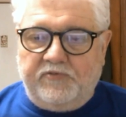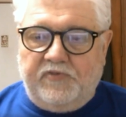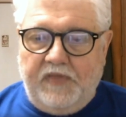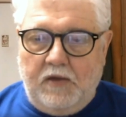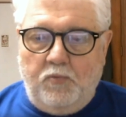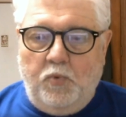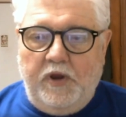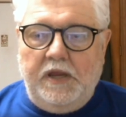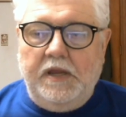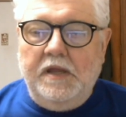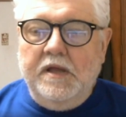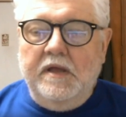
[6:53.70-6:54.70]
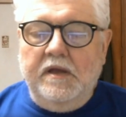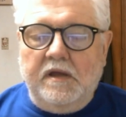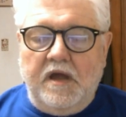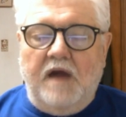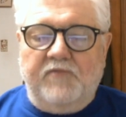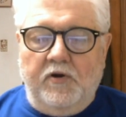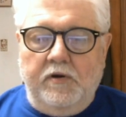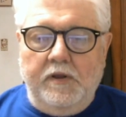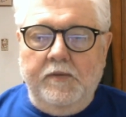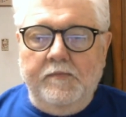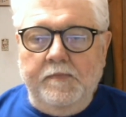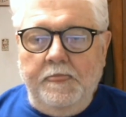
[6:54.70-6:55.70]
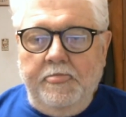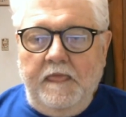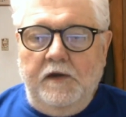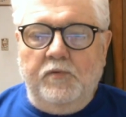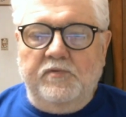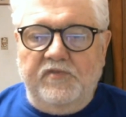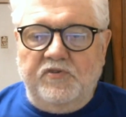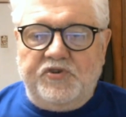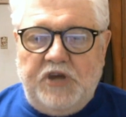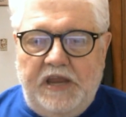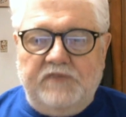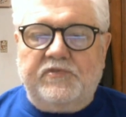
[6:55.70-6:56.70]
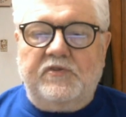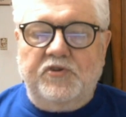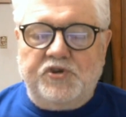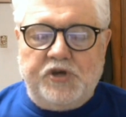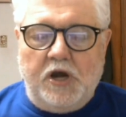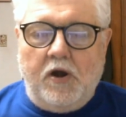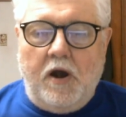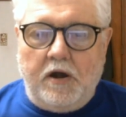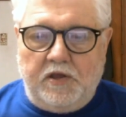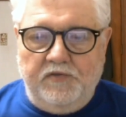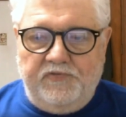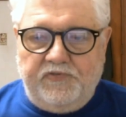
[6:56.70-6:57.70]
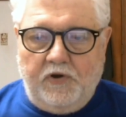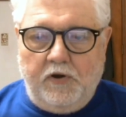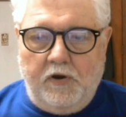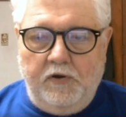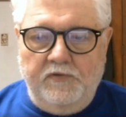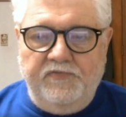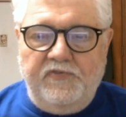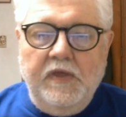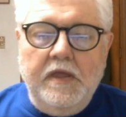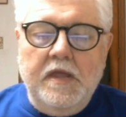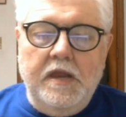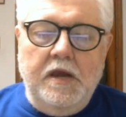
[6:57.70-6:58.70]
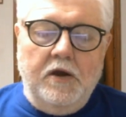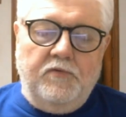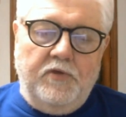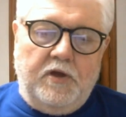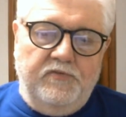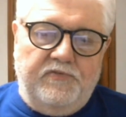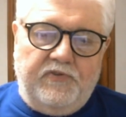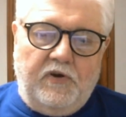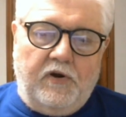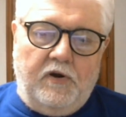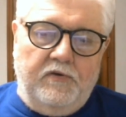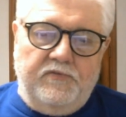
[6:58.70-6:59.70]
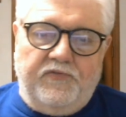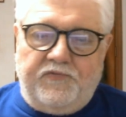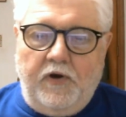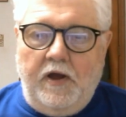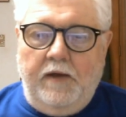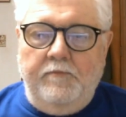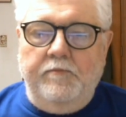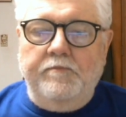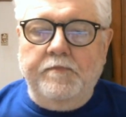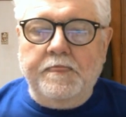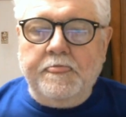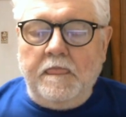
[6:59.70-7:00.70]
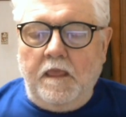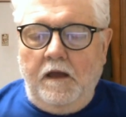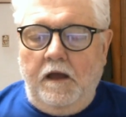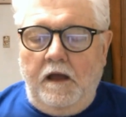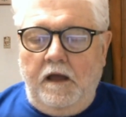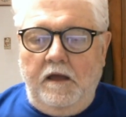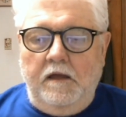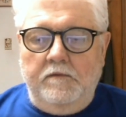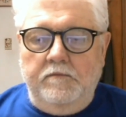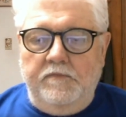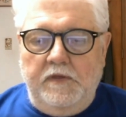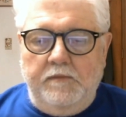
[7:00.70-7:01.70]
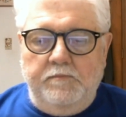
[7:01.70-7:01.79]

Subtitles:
that we covered. And it was a chance to share our concerns, hear the concerns from the